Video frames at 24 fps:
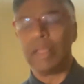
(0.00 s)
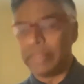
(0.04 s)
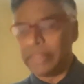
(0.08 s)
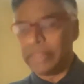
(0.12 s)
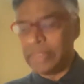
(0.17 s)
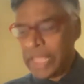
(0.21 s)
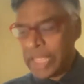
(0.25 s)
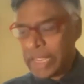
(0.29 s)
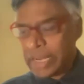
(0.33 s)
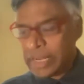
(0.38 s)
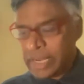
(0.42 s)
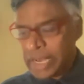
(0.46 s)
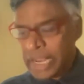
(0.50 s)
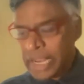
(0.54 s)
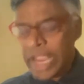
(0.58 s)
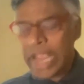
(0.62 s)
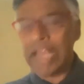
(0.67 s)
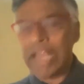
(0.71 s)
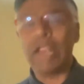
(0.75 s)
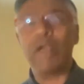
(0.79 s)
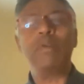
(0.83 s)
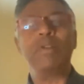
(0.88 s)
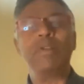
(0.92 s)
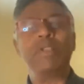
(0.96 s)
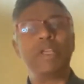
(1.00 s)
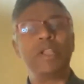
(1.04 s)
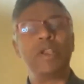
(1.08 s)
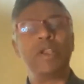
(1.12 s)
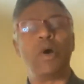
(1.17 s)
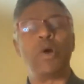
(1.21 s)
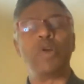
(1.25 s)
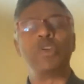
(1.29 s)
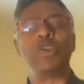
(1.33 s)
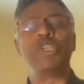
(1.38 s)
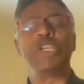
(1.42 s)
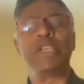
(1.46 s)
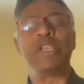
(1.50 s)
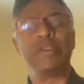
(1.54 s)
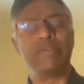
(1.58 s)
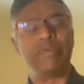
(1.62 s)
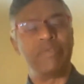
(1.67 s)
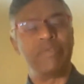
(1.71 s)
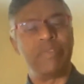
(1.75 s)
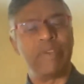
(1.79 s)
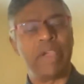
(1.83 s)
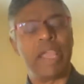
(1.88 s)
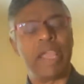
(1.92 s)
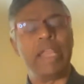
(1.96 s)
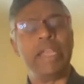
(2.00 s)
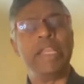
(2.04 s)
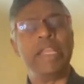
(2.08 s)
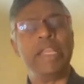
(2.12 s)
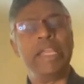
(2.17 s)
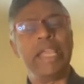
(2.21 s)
They laid out the logic fairly